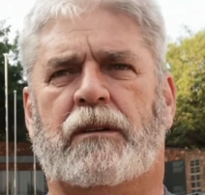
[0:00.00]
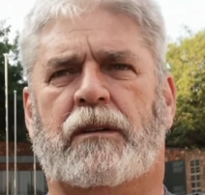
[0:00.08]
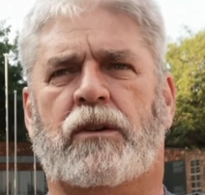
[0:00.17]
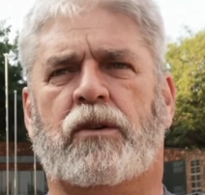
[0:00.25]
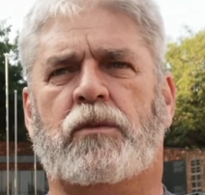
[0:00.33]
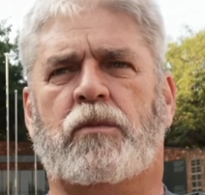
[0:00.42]

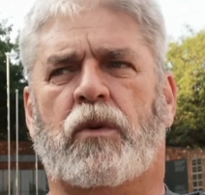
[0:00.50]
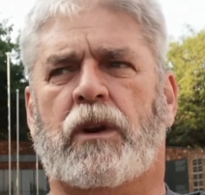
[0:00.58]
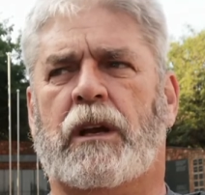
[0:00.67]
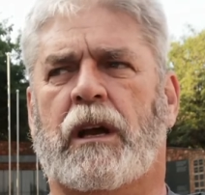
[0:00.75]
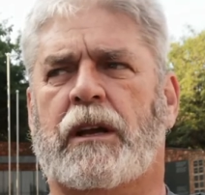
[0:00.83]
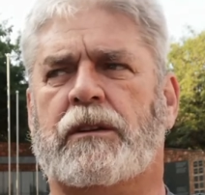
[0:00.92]
the Good
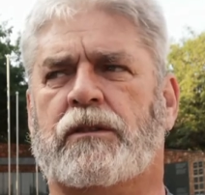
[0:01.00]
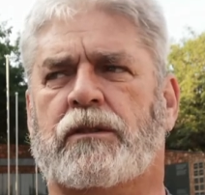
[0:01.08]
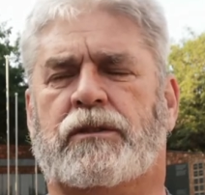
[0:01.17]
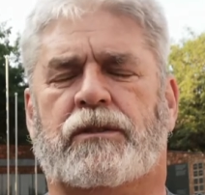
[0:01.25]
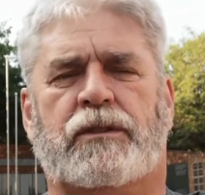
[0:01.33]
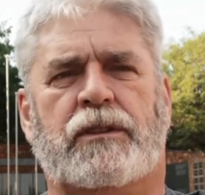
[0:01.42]
Morning
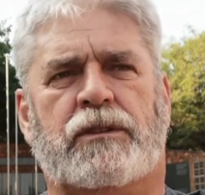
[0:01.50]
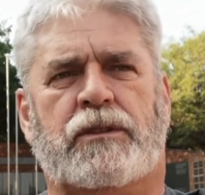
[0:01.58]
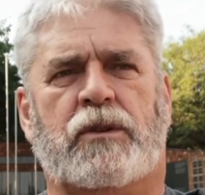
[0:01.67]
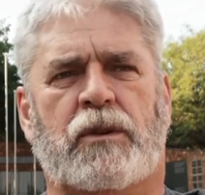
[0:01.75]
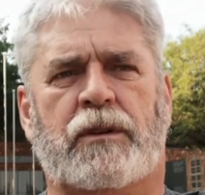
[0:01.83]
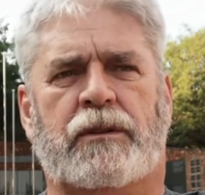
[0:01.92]
Angels, is
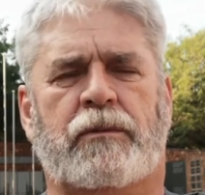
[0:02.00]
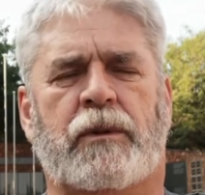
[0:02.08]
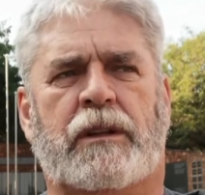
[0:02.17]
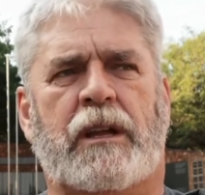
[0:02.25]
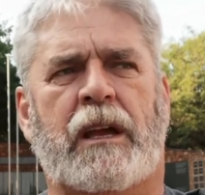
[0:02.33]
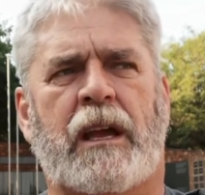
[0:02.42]

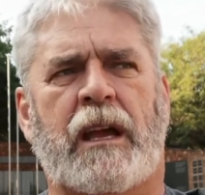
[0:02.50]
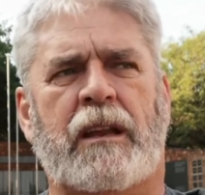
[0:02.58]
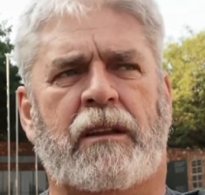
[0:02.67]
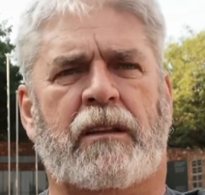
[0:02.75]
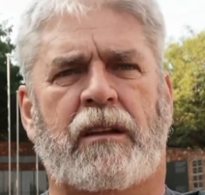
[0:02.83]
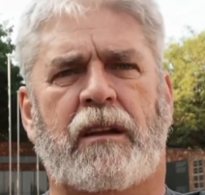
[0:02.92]
what they had